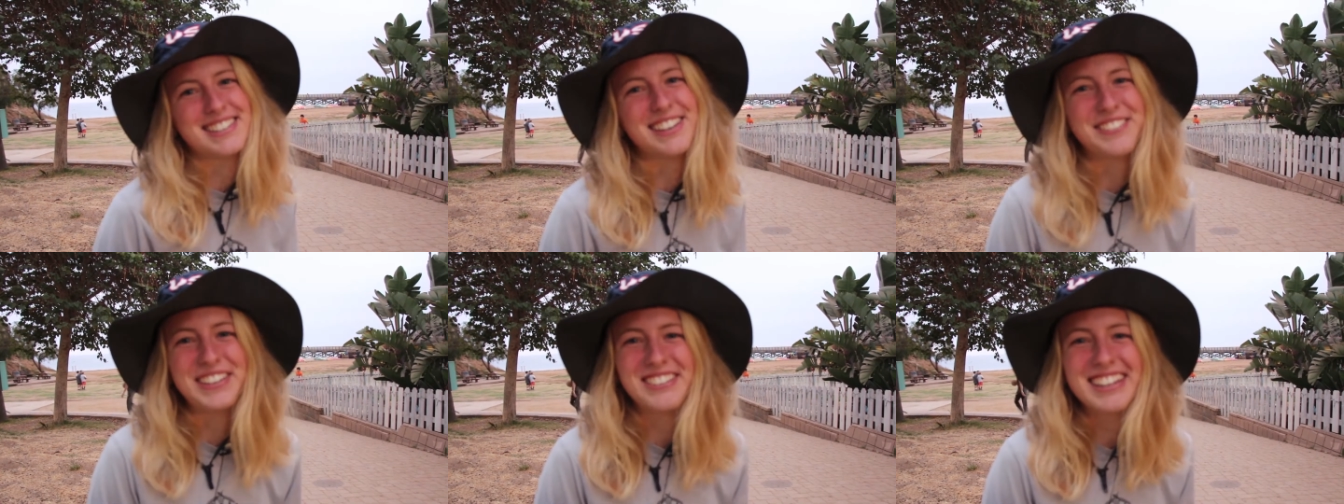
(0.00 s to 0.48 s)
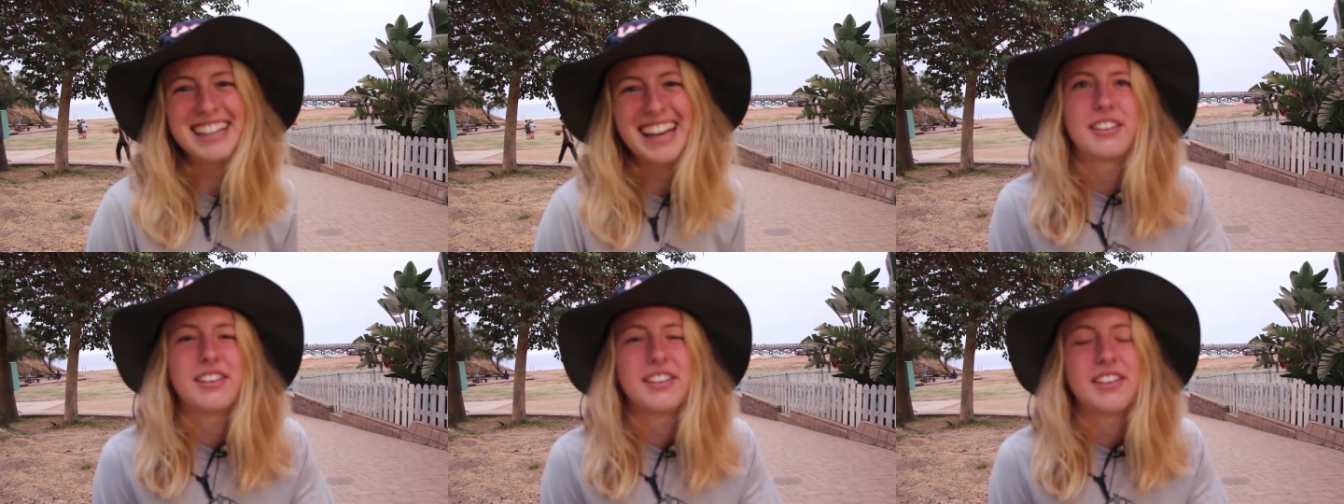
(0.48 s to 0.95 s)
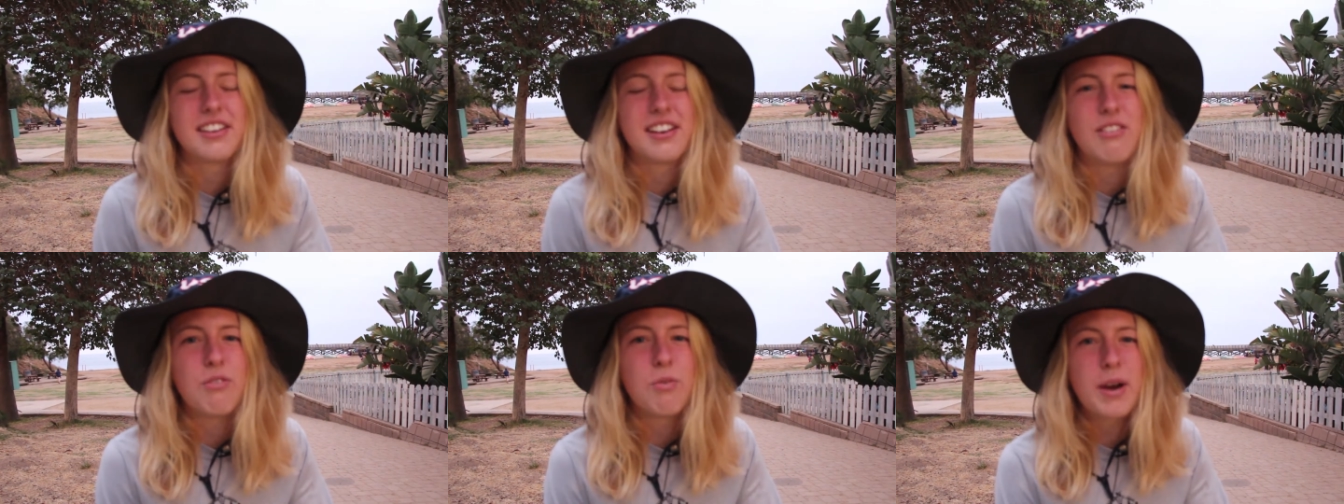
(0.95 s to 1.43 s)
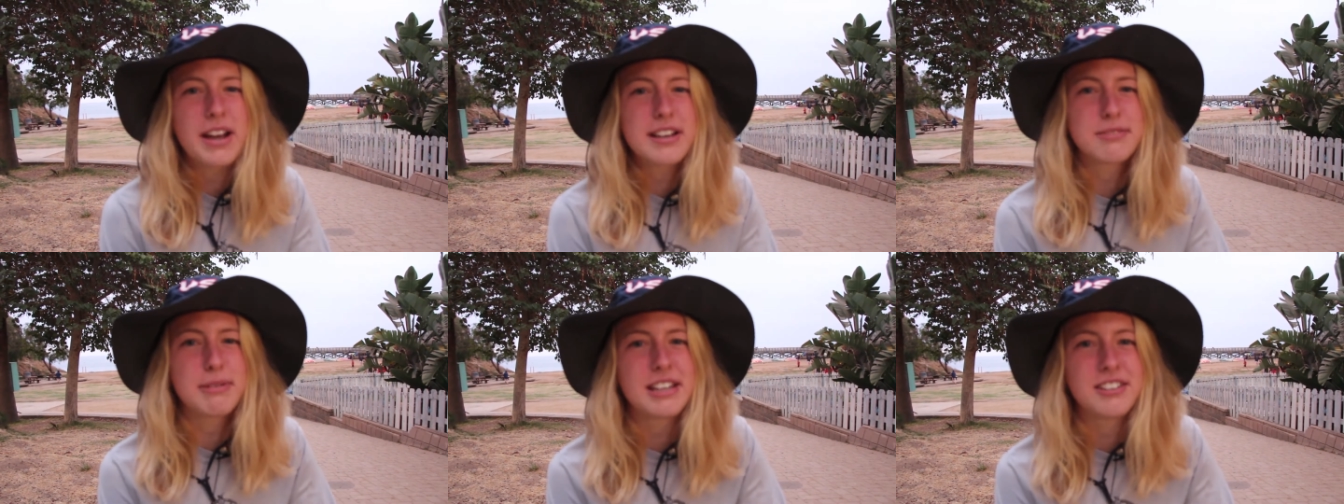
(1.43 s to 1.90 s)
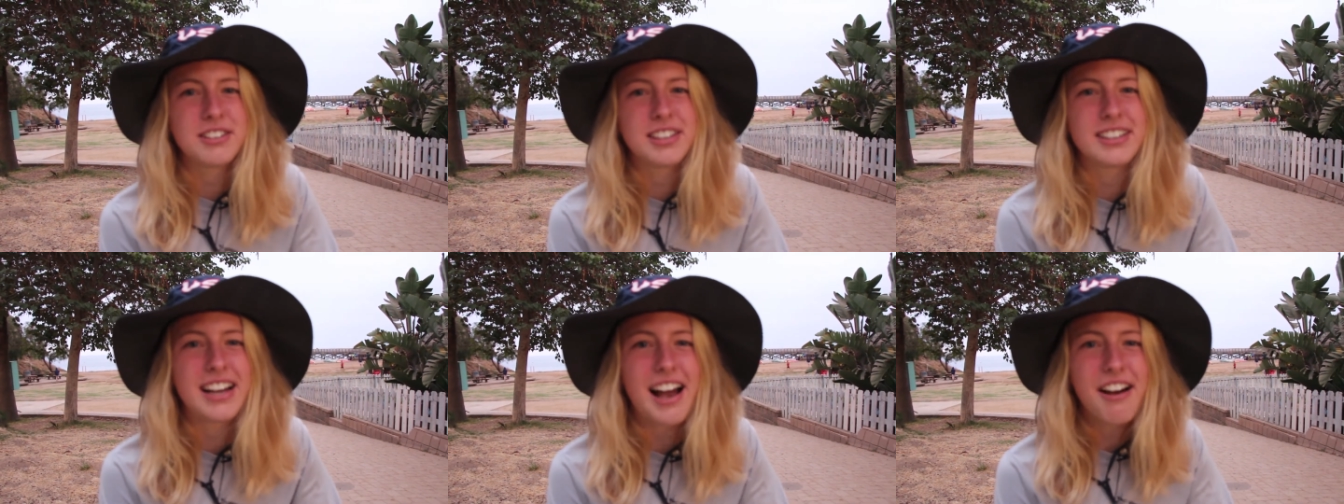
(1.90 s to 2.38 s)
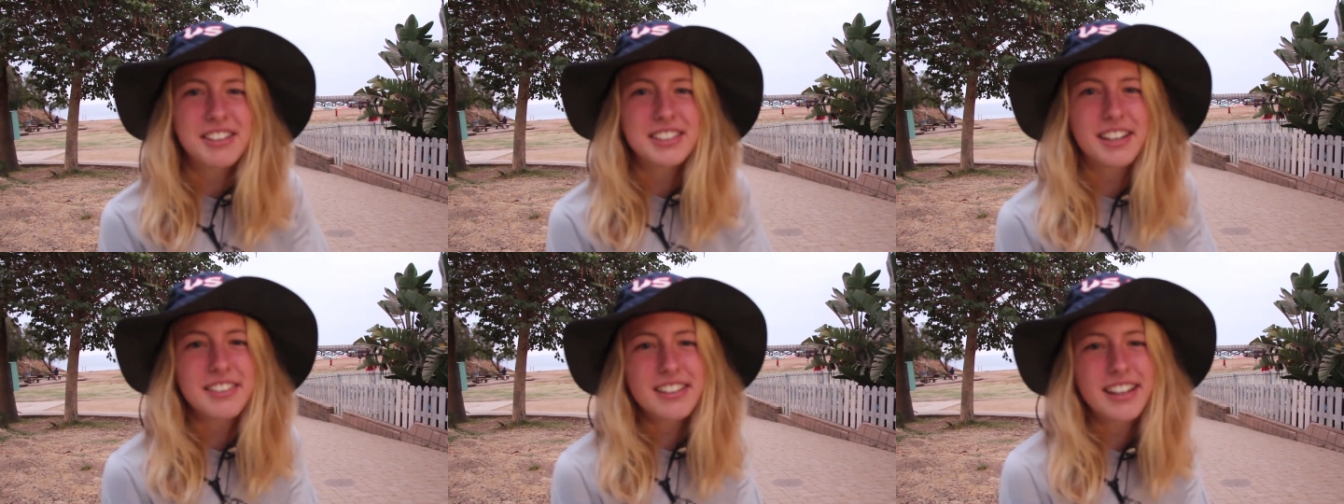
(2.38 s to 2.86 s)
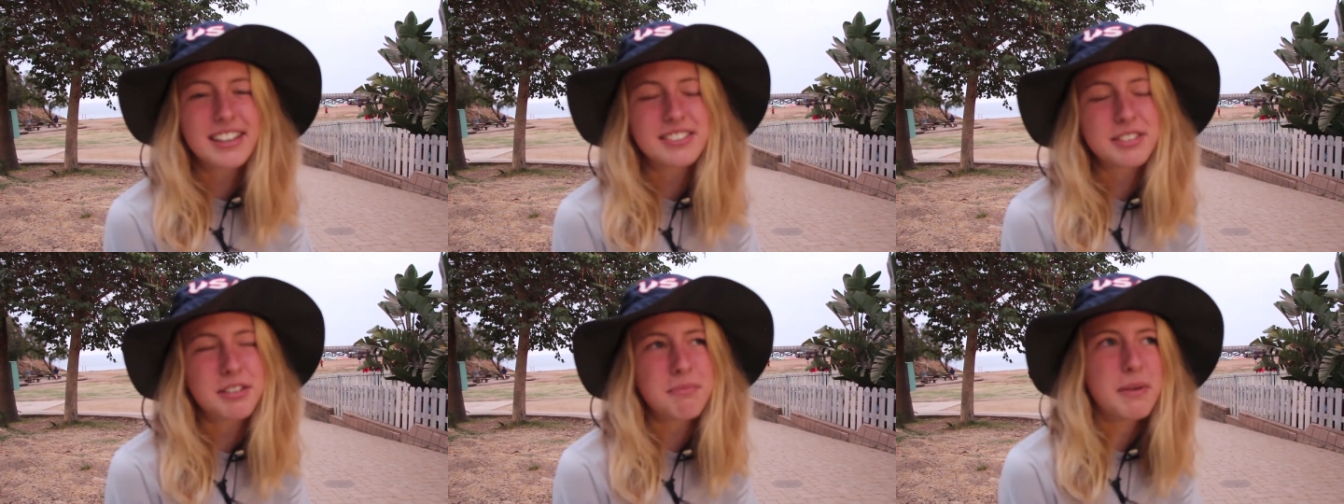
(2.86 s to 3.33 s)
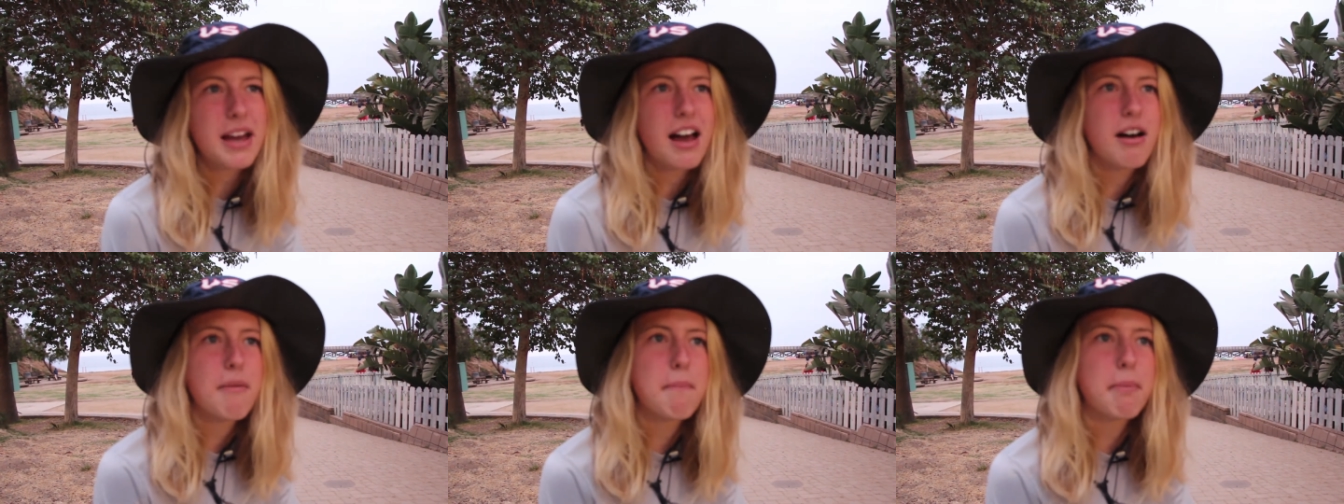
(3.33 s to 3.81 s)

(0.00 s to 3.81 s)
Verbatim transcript: Sophie Ewing. Ways we can learn outside the classroom? Yeah.